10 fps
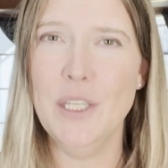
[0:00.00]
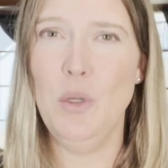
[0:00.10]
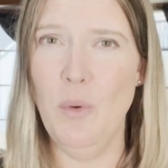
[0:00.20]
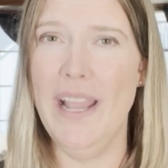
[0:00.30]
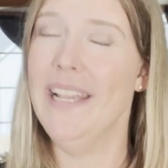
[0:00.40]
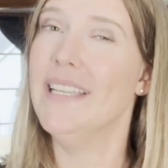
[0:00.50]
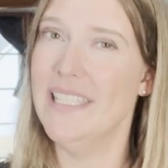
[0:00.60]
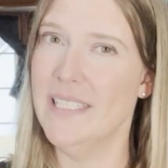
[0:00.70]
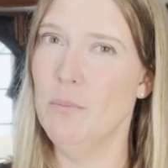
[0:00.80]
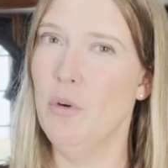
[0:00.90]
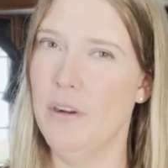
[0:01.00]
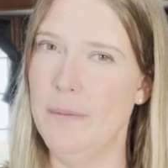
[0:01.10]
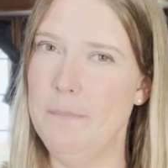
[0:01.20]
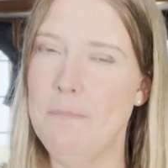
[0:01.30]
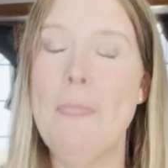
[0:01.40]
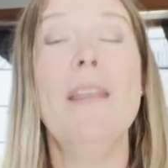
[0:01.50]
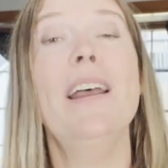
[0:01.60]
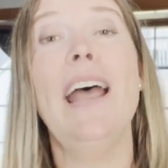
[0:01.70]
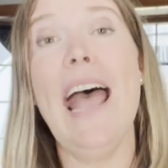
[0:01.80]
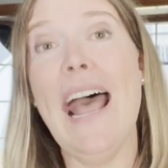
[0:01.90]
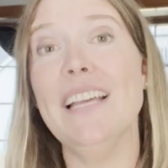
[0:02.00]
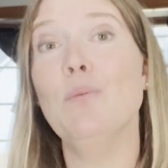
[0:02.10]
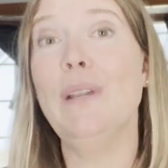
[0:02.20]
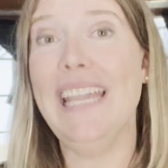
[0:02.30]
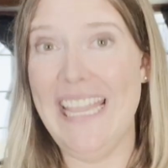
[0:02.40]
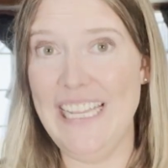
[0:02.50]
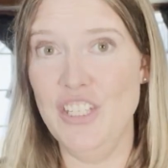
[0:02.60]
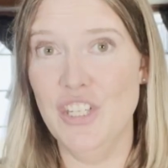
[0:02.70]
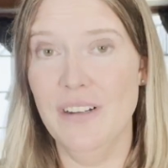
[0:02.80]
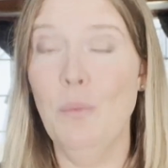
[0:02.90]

you why, because it's important. As we age,